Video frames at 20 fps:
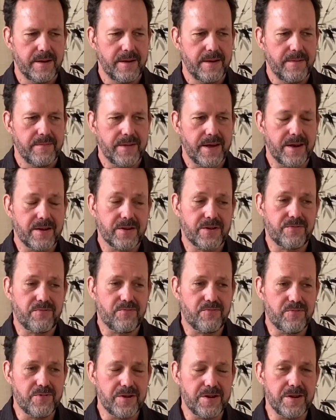That is
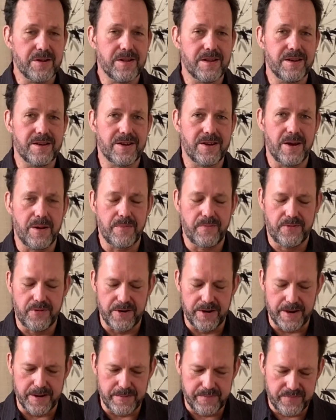really
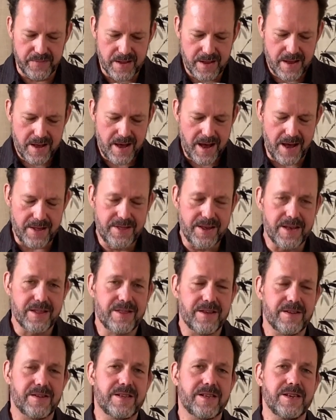comforting. I think
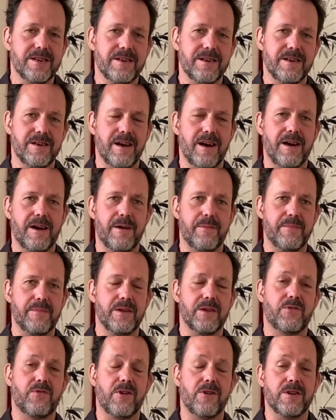this tea
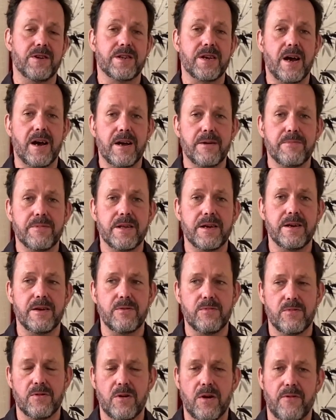is very timely.
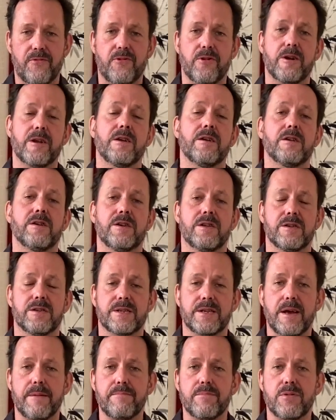We're offering it in
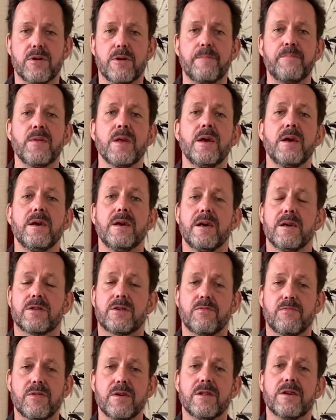December. It's a
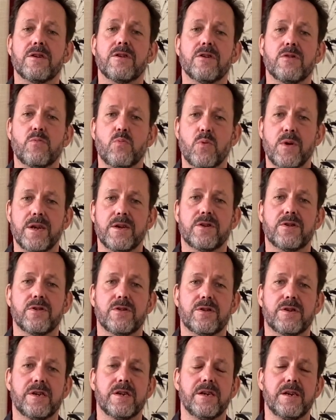really good winter
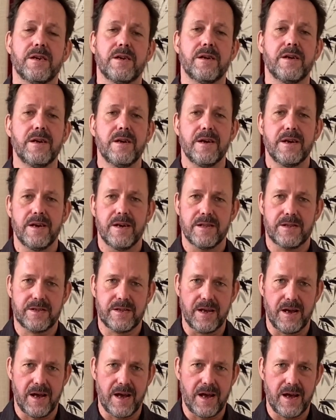tea. It's
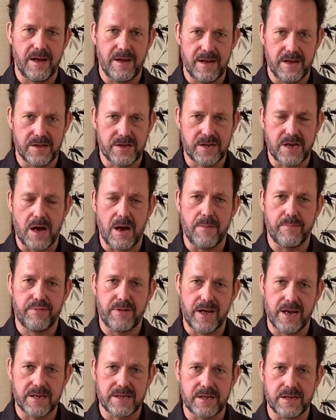
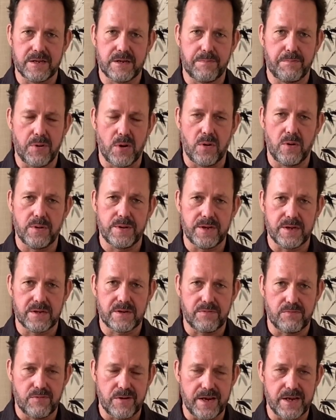complex, it's bold, it's
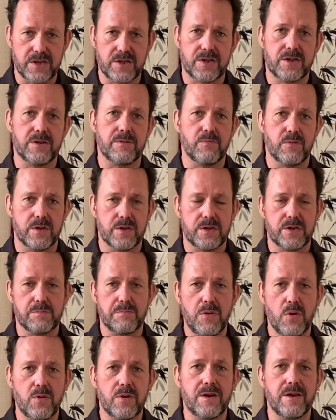rich with
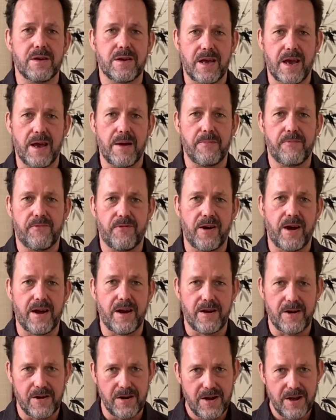smoky
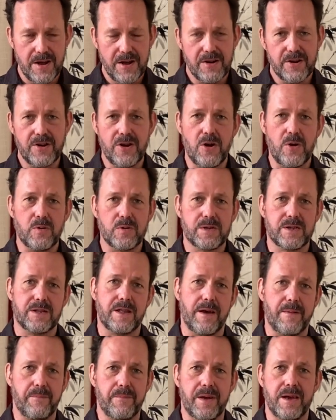campfire notes
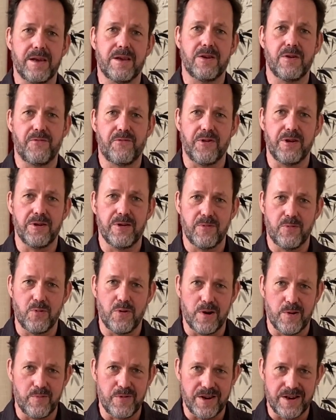that make you feel
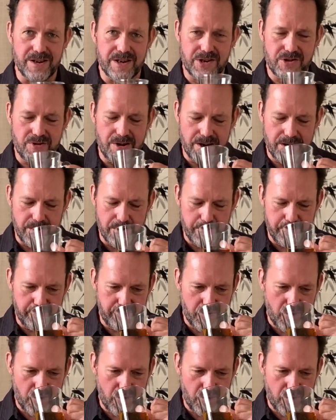warm when you drink it.